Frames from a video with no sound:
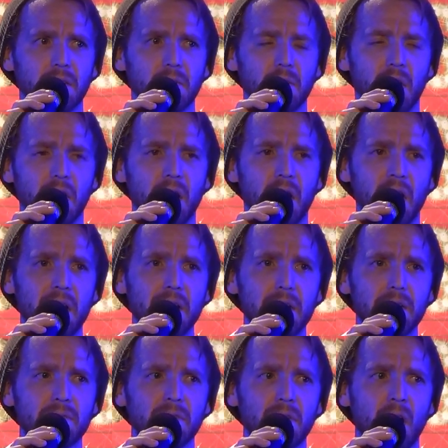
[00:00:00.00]
while
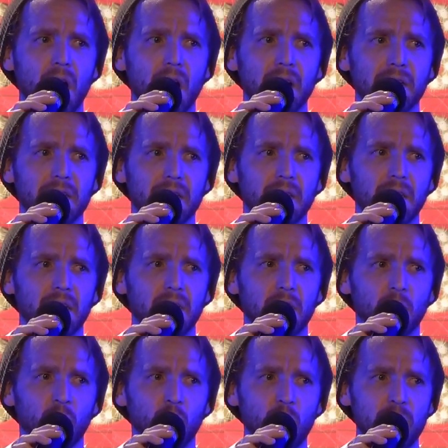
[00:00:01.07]
I rot
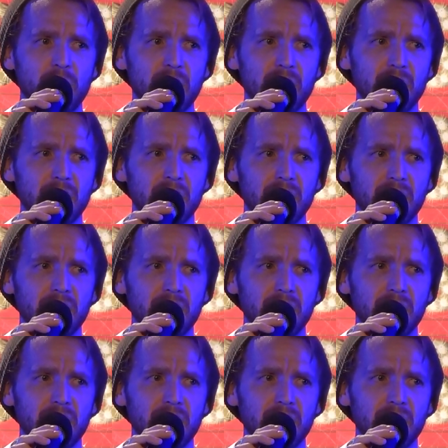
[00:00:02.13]
with